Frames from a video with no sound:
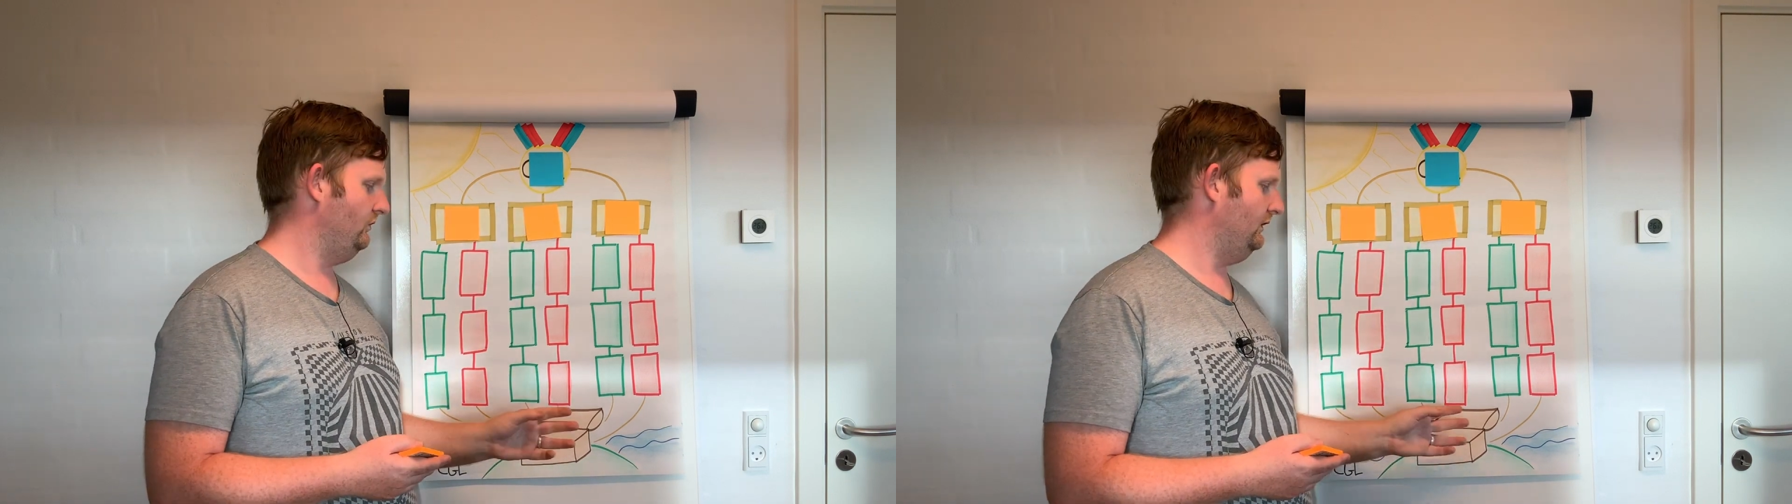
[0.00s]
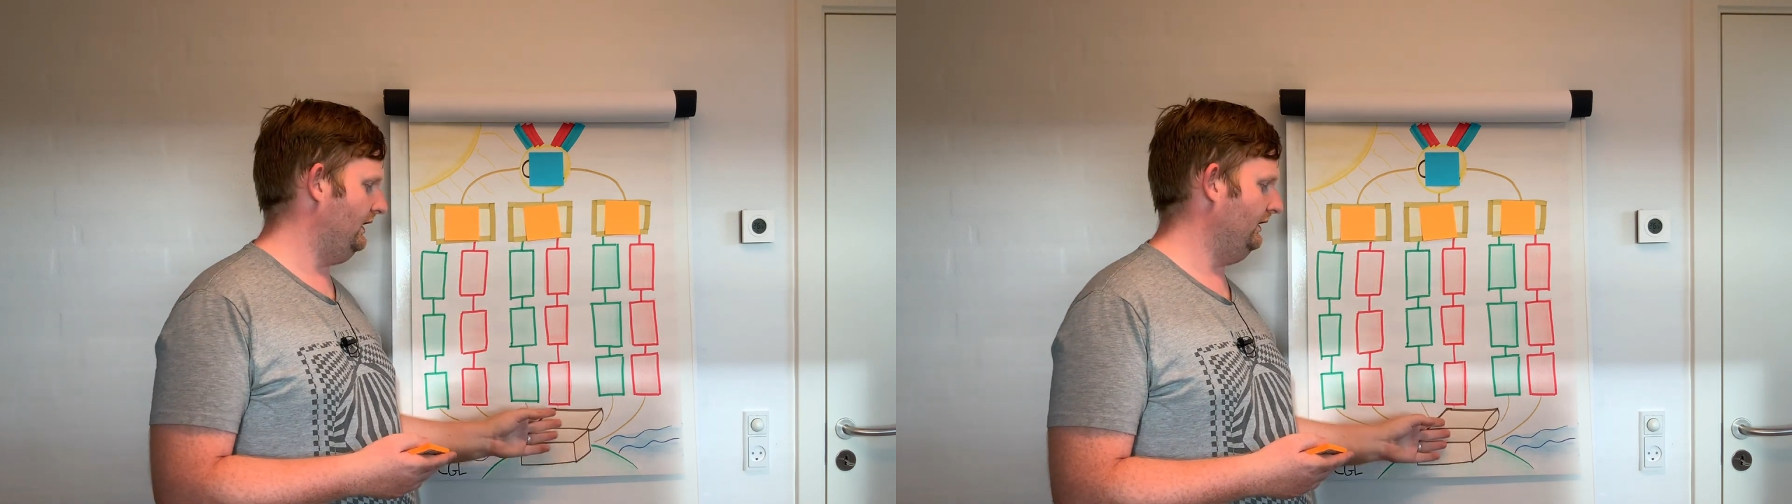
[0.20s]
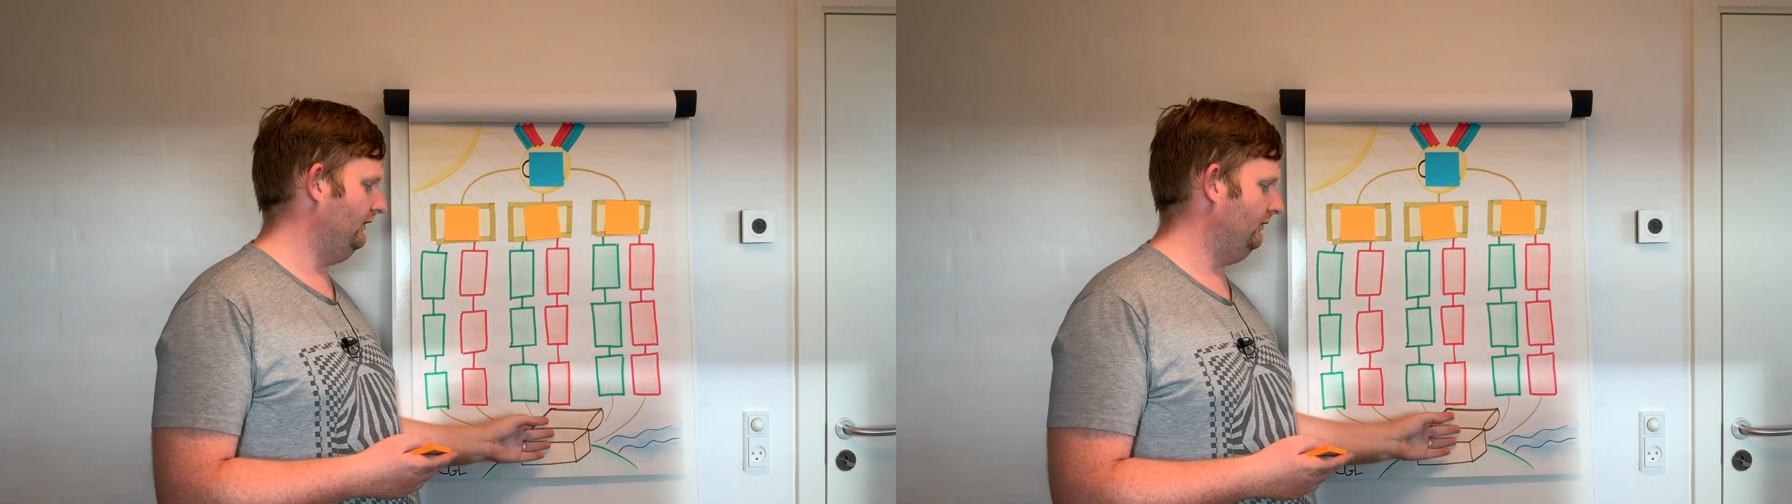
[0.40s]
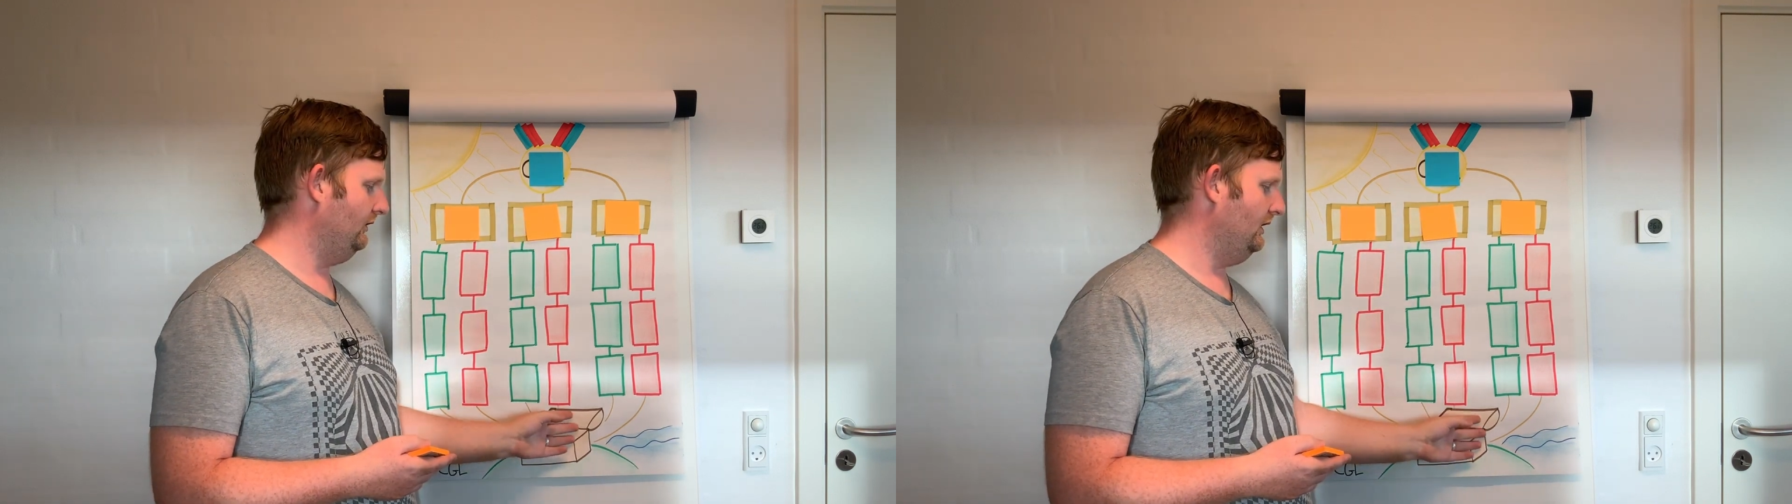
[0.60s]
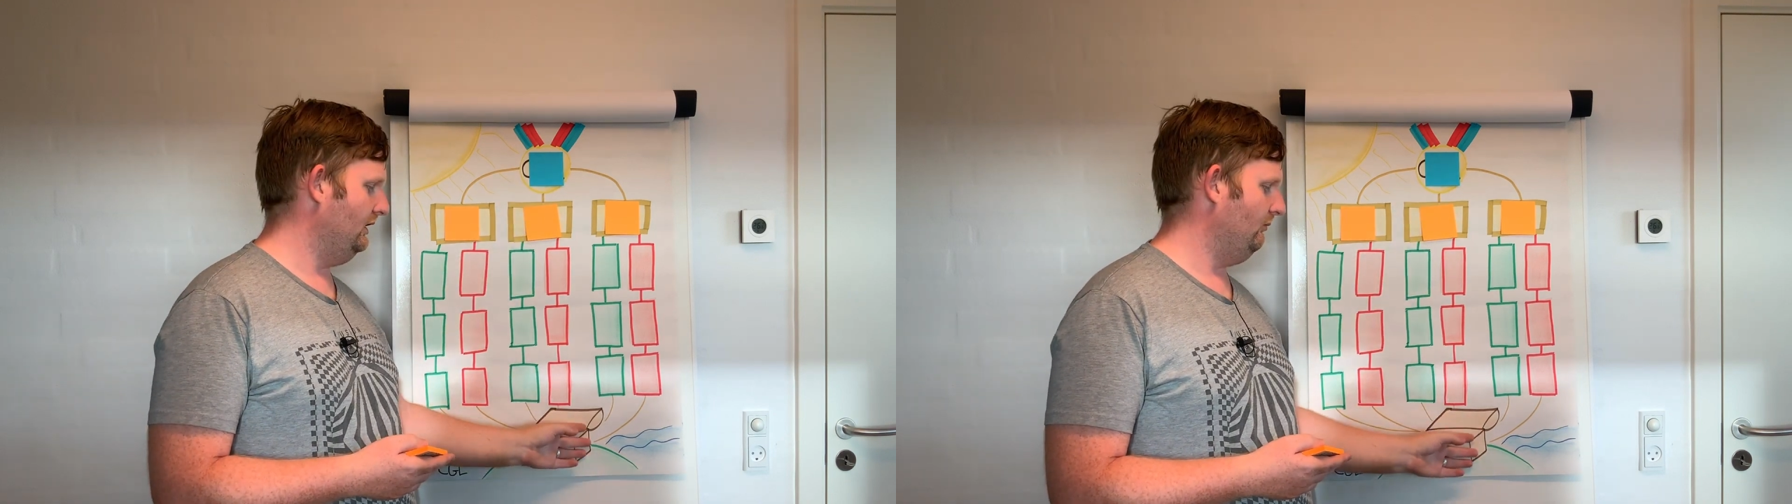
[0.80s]
That is
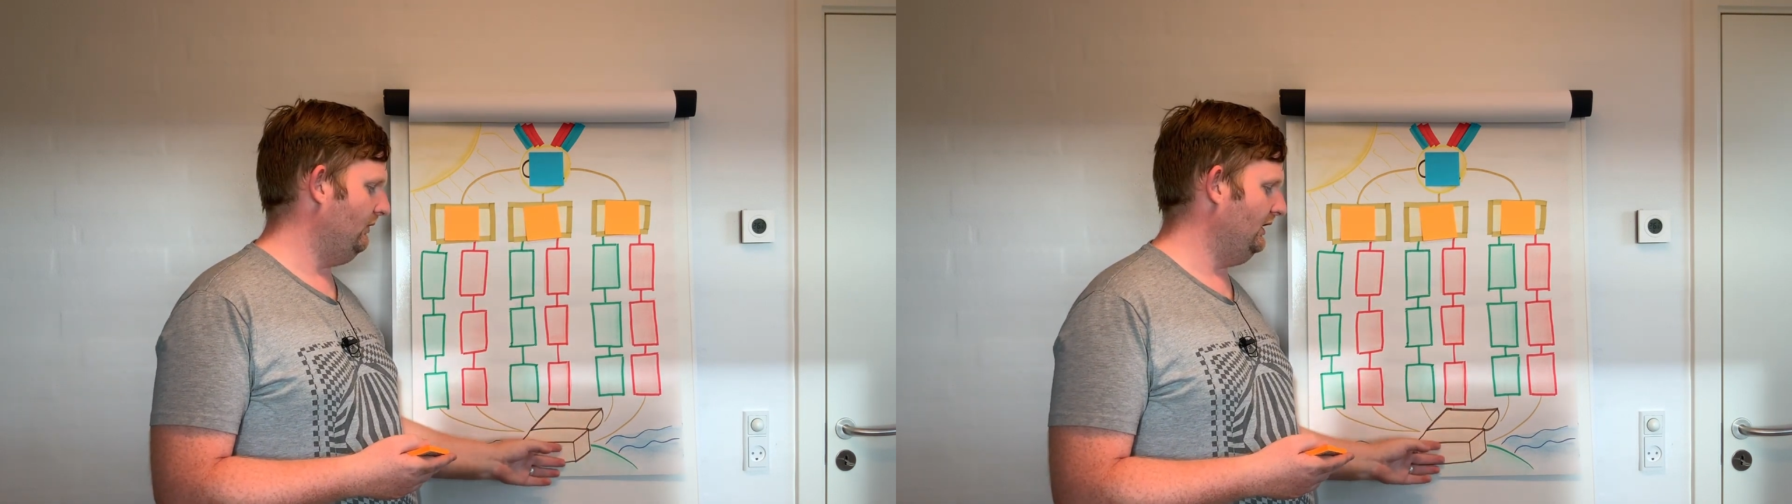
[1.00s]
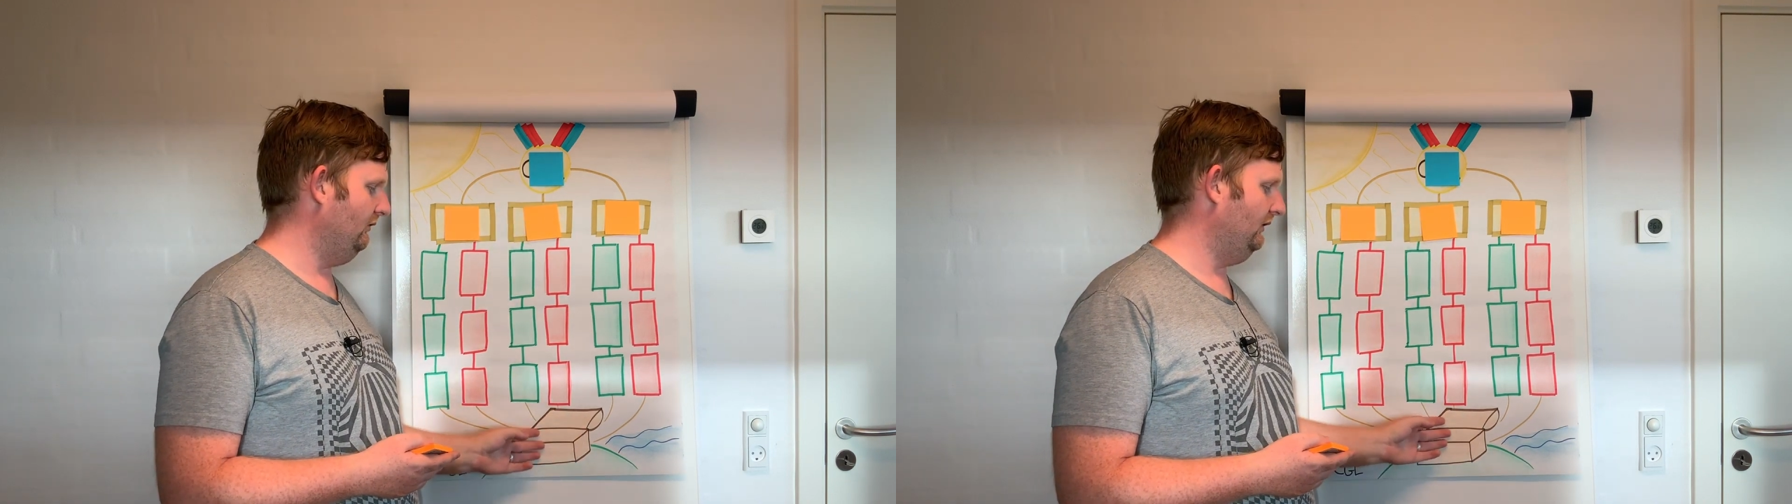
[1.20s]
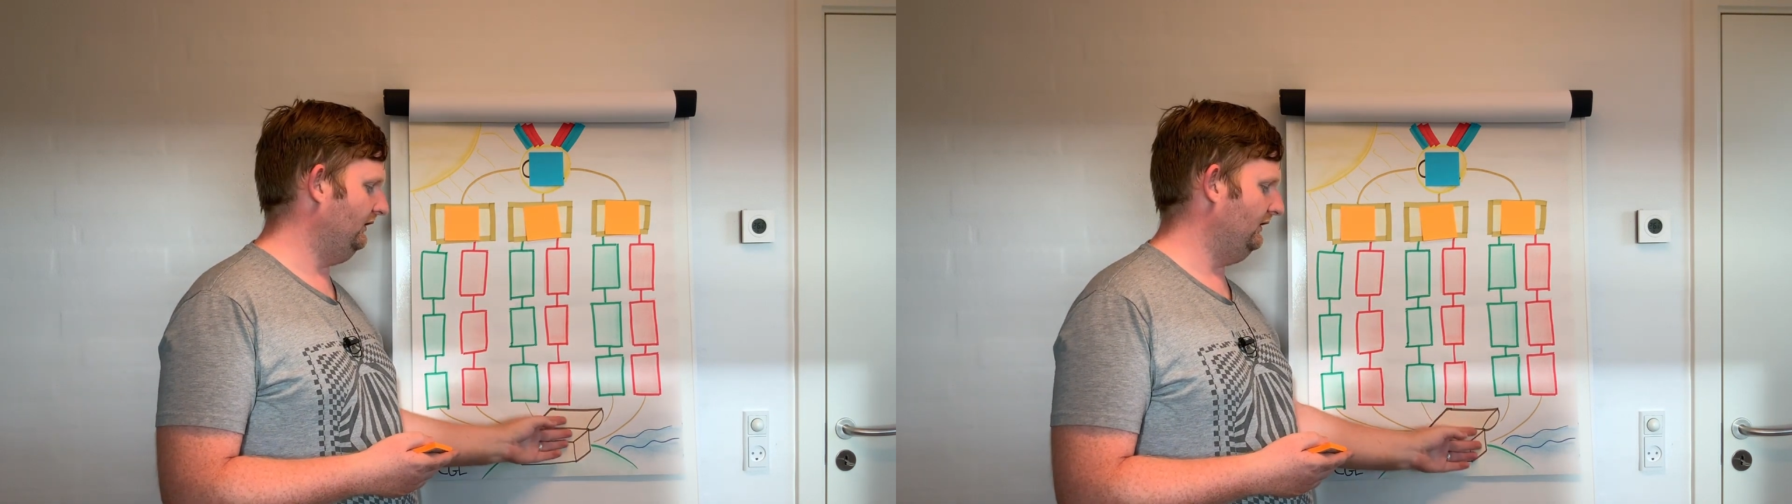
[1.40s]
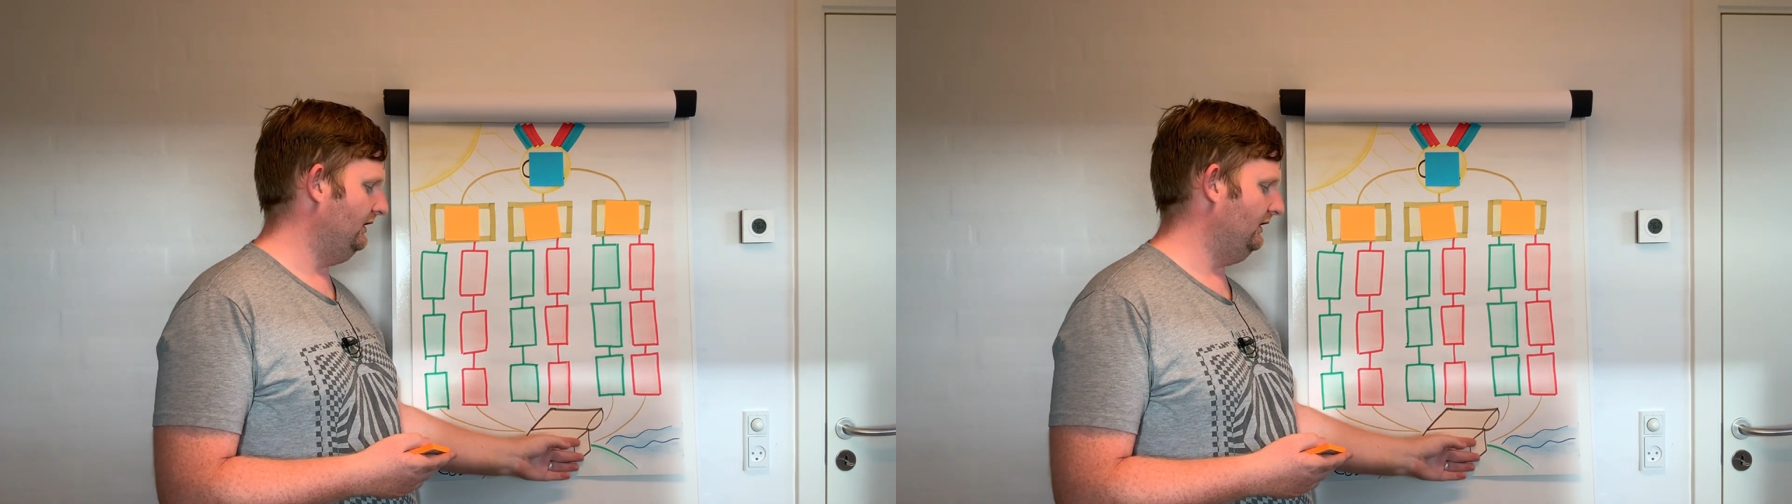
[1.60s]
manifested